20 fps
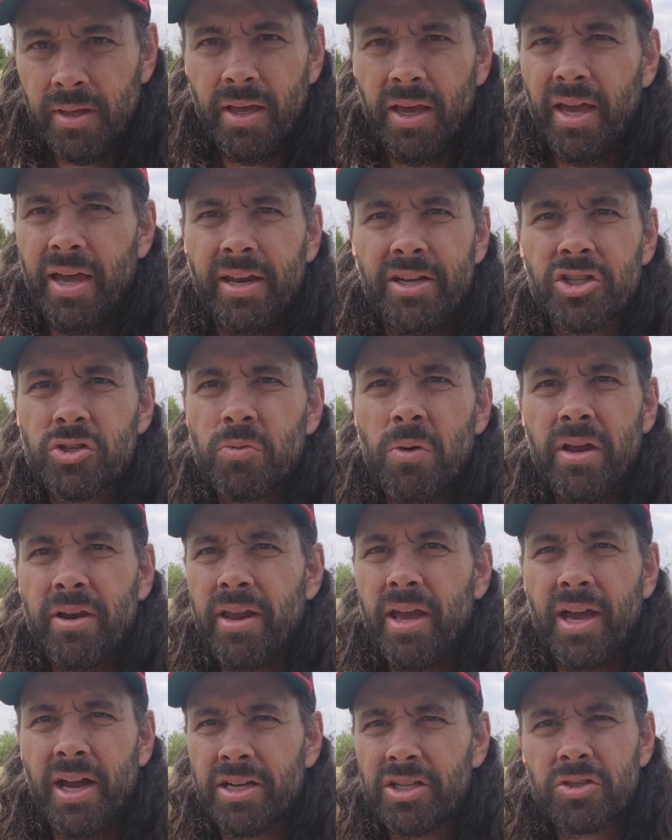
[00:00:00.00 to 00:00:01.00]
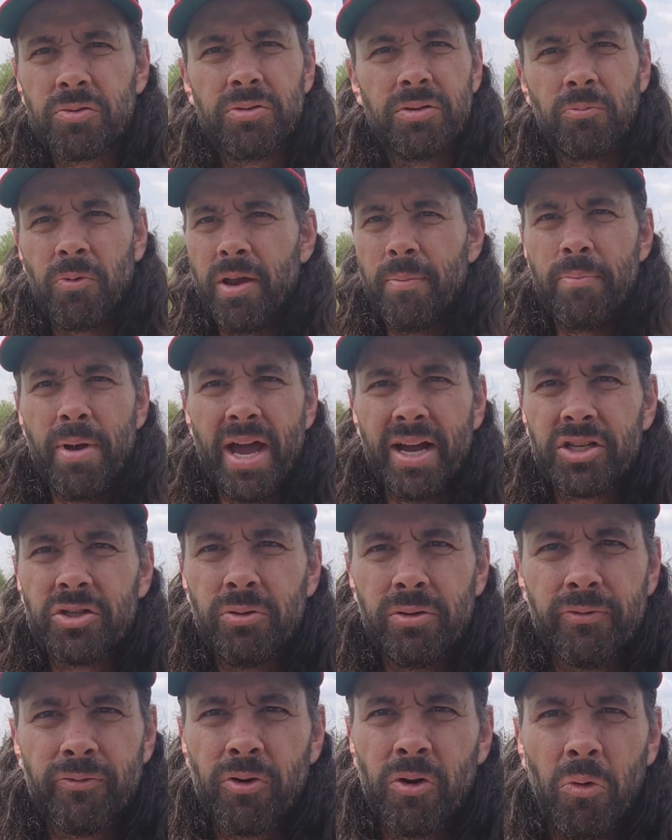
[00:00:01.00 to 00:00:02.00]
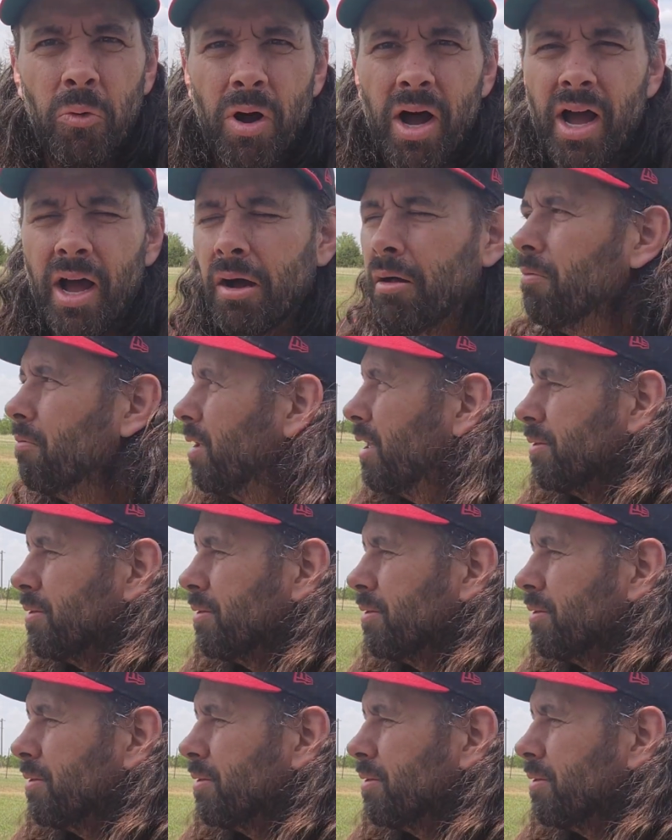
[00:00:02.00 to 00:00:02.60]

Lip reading: And just one day I just went back to it for a while.